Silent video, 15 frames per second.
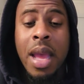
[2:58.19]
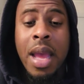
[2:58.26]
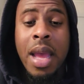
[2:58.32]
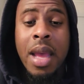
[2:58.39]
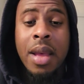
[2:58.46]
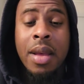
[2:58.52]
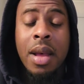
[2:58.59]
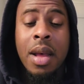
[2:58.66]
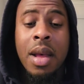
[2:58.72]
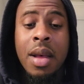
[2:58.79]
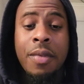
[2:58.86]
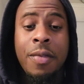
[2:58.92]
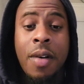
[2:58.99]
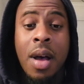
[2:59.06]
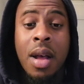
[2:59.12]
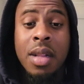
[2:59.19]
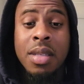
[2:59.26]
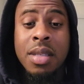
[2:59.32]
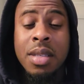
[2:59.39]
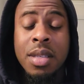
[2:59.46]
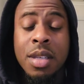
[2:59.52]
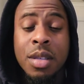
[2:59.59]

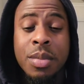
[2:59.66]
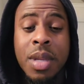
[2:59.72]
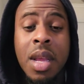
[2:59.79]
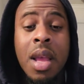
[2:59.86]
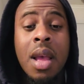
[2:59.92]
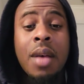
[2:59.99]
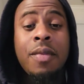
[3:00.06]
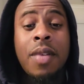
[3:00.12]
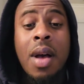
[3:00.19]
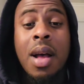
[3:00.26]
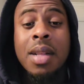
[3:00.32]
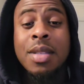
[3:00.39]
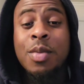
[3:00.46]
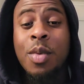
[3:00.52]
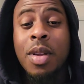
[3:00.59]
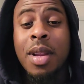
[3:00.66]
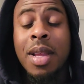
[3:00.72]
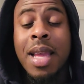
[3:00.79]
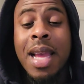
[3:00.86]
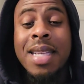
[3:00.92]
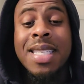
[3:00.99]
Fonz won a K